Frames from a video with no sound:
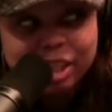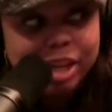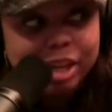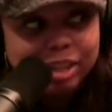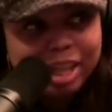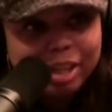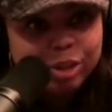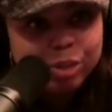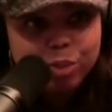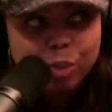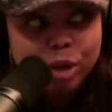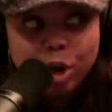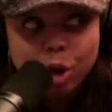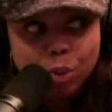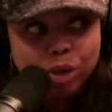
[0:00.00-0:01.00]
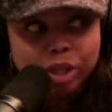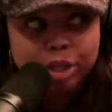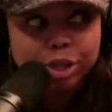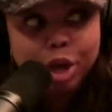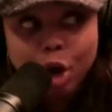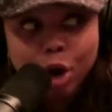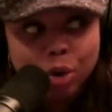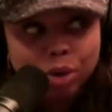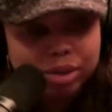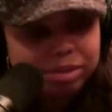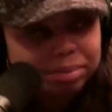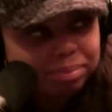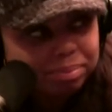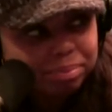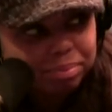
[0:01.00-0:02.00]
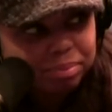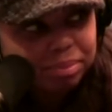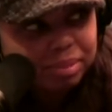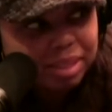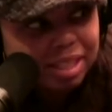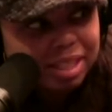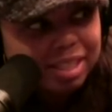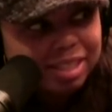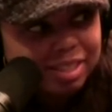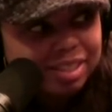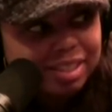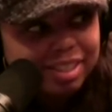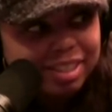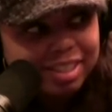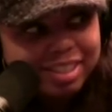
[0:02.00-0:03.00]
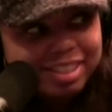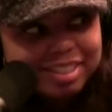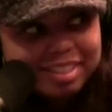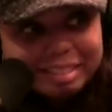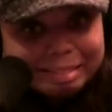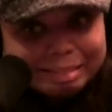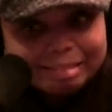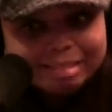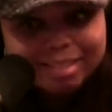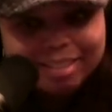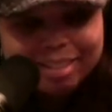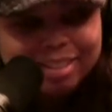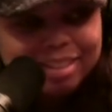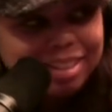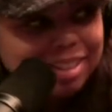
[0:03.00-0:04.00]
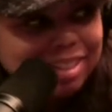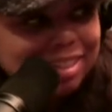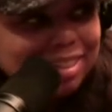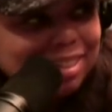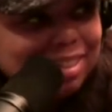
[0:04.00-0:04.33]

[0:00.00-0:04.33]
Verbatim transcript: Yeah, like no you, we don't really know. Because they, they don't never do no interviews. I ain't never heard nothing